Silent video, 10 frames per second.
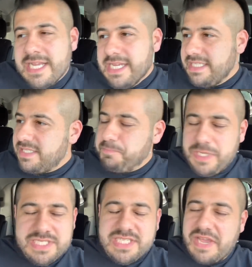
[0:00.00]
It's
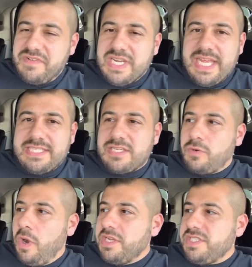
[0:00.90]
been 7 and 8s
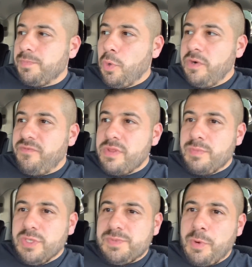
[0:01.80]
across the board for the
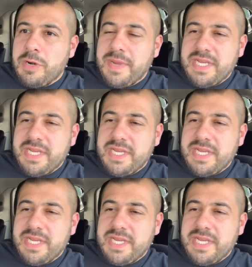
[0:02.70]
most part.